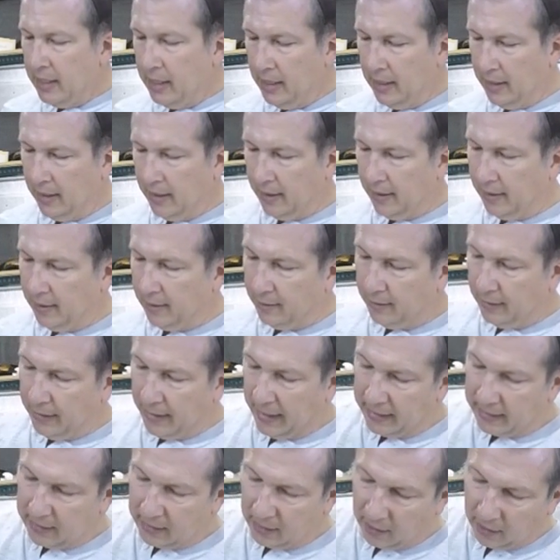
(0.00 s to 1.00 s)

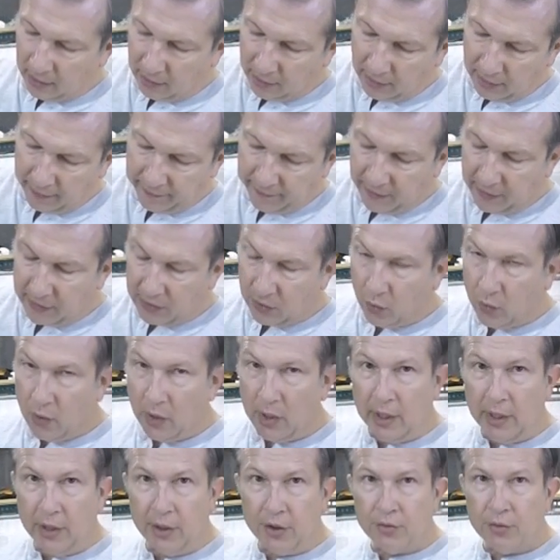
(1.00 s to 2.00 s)
Adds a little
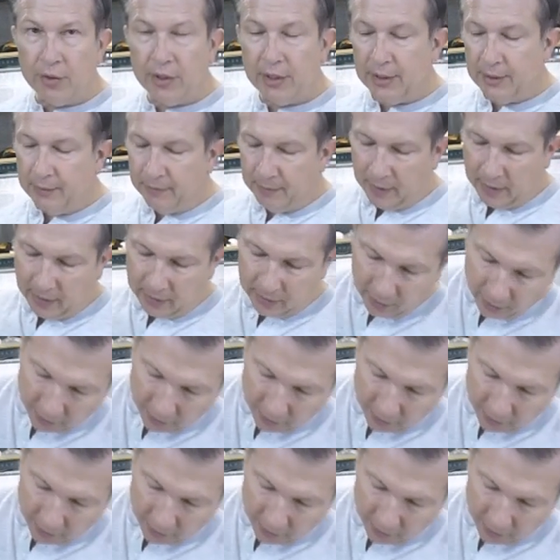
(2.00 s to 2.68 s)
visual interest. I was